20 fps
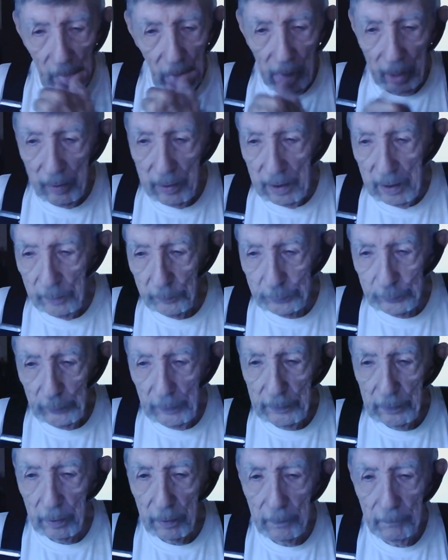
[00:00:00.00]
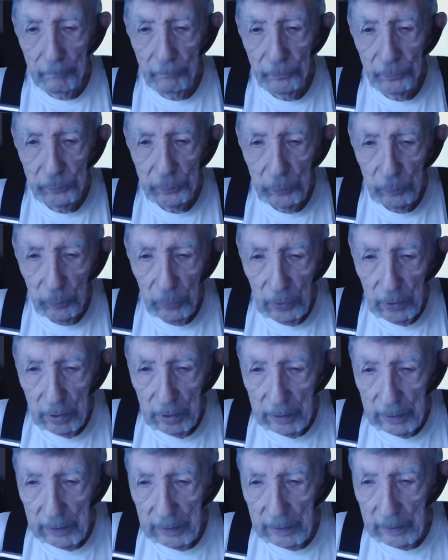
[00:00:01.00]
and printer,
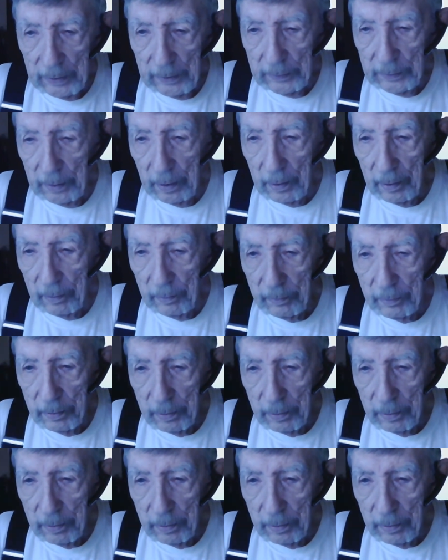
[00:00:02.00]
and